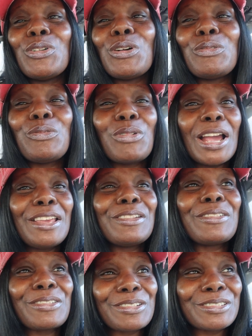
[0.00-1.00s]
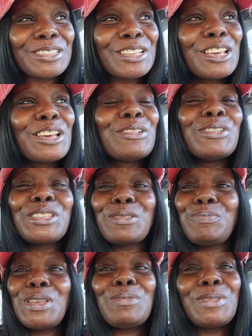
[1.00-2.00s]
more white girls with the
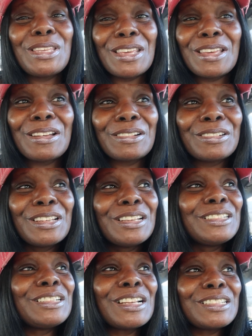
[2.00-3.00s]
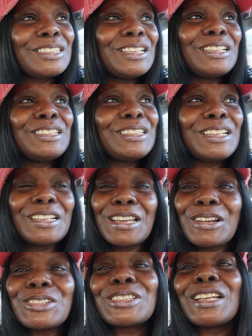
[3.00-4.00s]
BBL than I seen anything
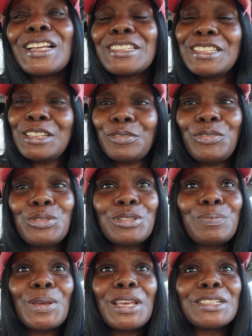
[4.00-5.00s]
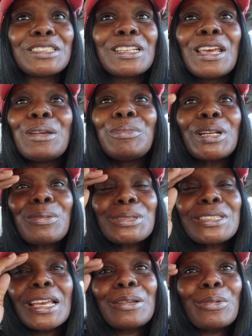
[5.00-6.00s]
else. And I seen a few Spanish, but I
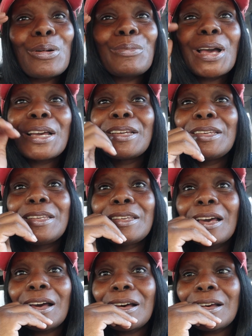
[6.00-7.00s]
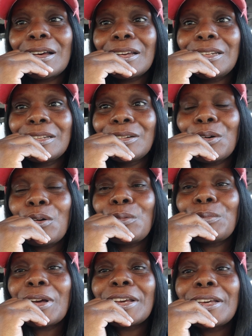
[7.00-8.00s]
was like, oh my God,
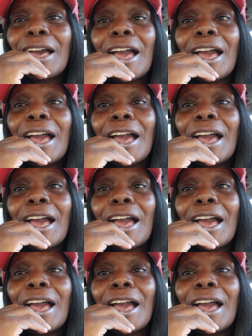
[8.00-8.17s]
oh my God.